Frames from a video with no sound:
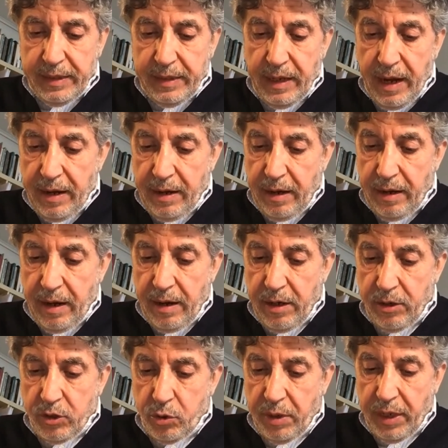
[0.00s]
training and
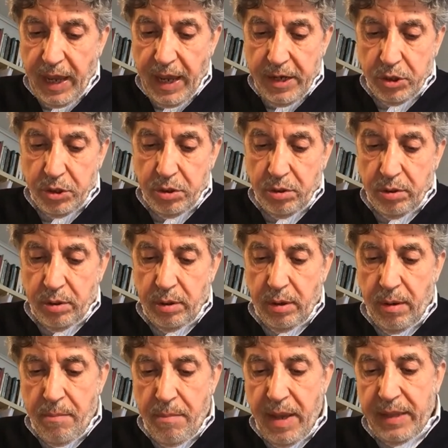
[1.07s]
education,
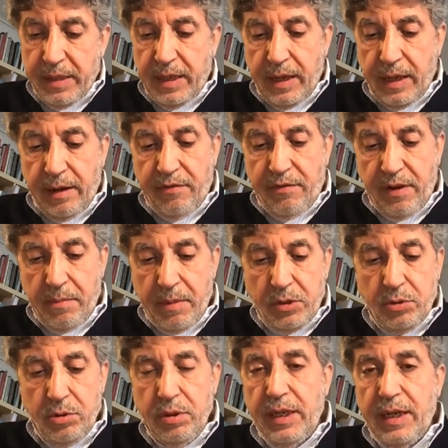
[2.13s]
medical and
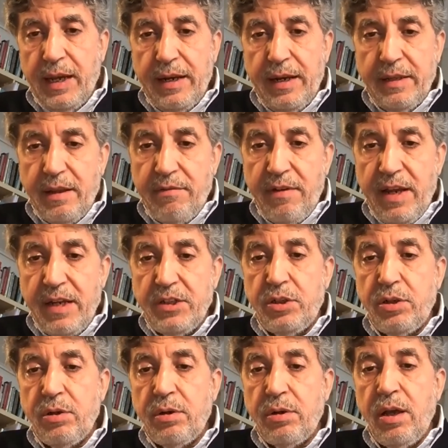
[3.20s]
pharmaceutical
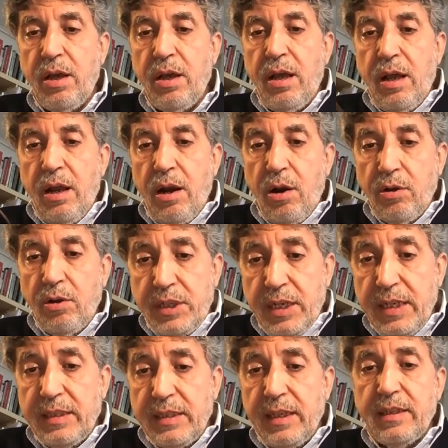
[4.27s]
intervention,
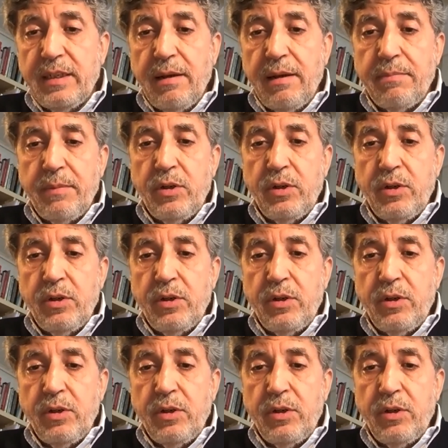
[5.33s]
logistical